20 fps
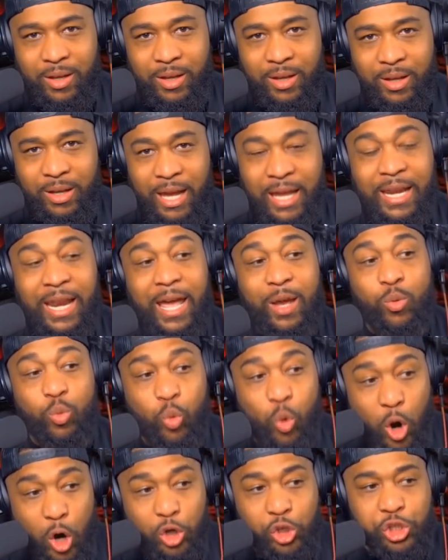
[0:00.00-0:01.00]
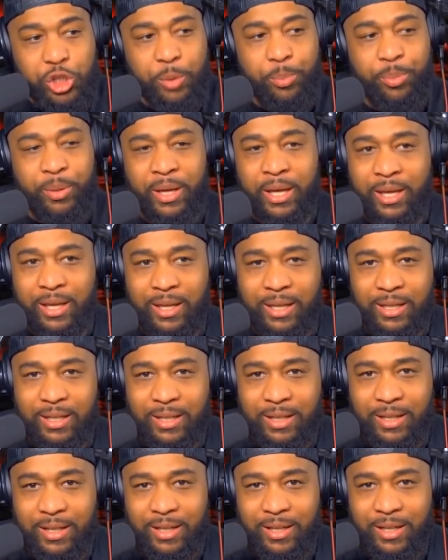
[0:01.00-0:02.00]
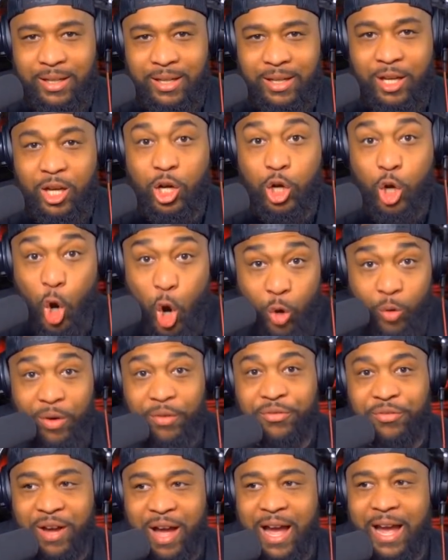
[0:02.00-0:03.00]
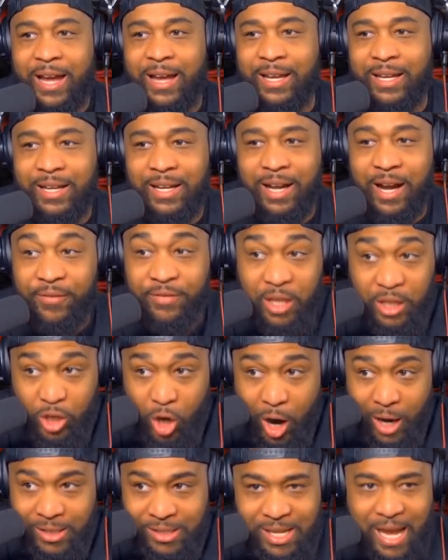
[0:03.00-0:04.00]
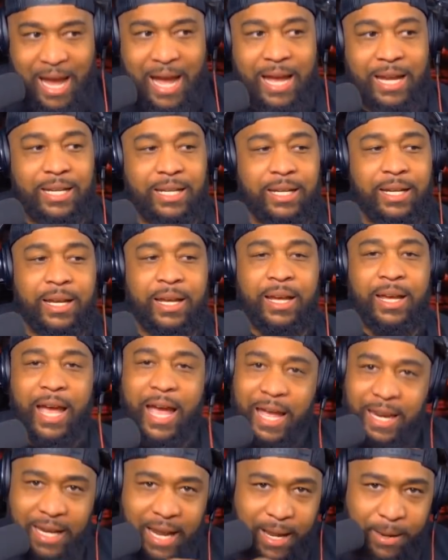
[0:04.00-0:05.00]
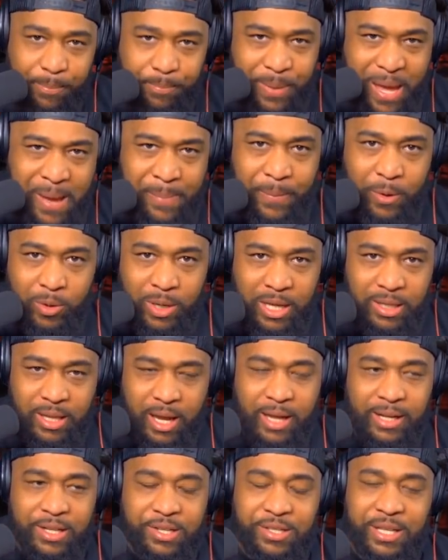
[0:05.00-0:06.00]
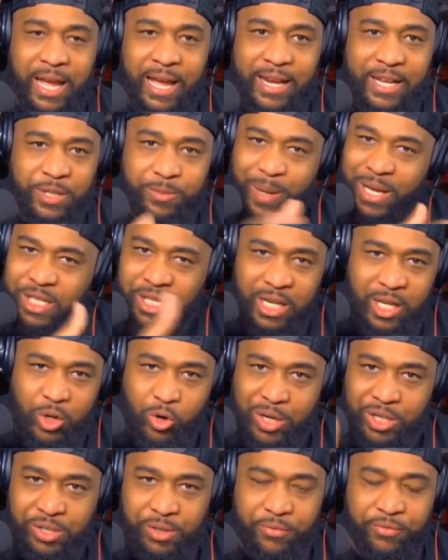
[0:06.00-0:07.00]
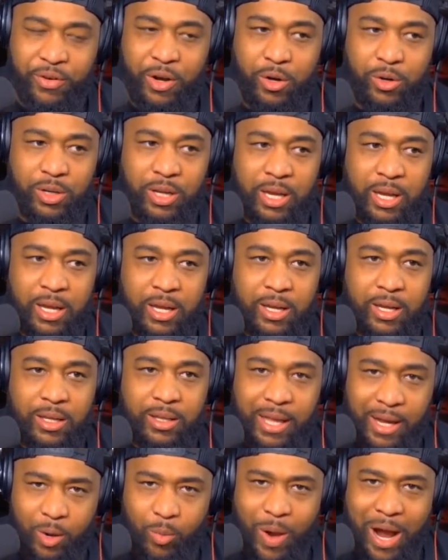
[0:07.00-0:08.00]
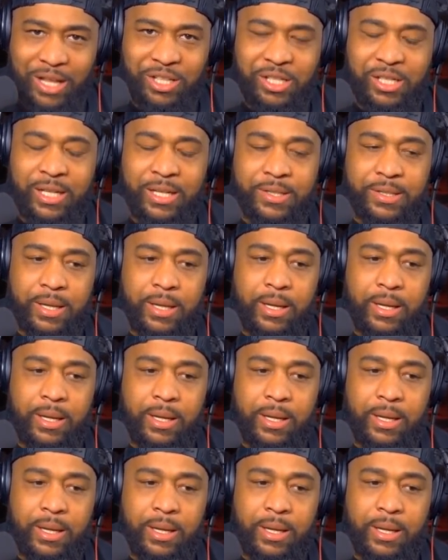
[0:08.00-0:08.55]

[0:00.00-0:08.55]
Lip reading: and a worshiping, glorifying of the dark side. And people need to understand, especially Christian folk that are watching this,